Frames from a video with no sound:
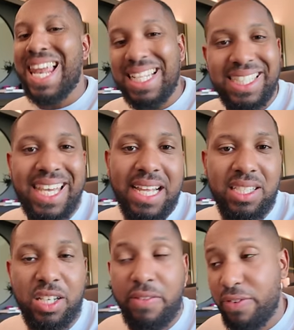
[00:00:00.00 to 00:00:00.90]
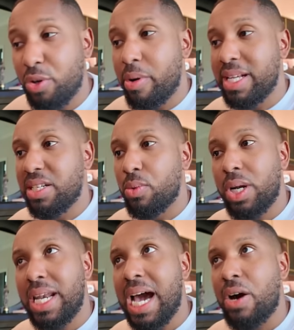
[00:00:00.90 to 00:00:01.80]
Let's get to configurating
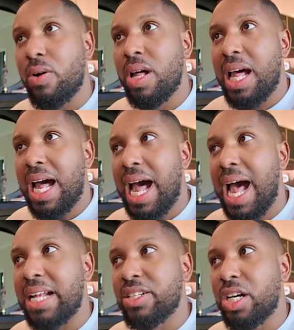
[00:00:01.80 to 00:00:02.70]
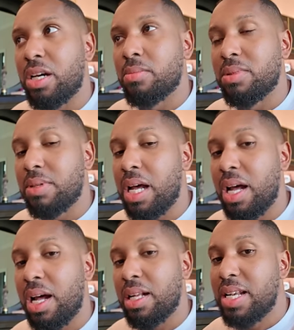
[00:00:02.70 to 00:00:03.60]
one now, and
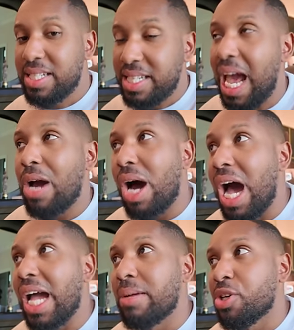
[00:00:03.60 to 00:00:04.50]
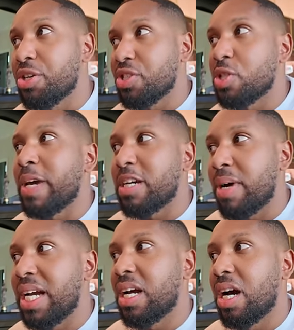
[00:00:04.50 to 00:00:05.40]
let's see how I am going to spec
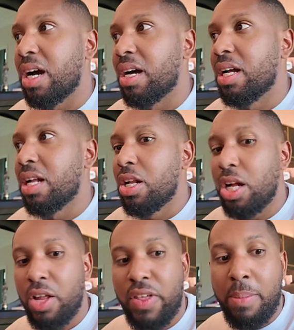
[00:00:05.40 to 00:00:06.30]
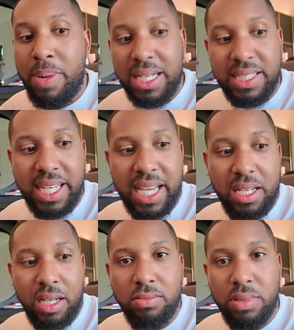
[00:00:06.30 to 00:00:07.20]
my car that I'm planning to
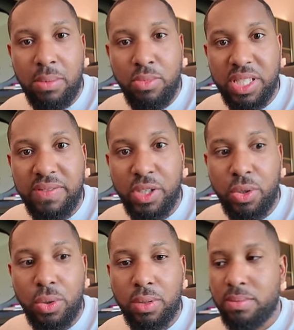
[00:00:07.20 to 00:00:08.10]
get. I'm receiving a call.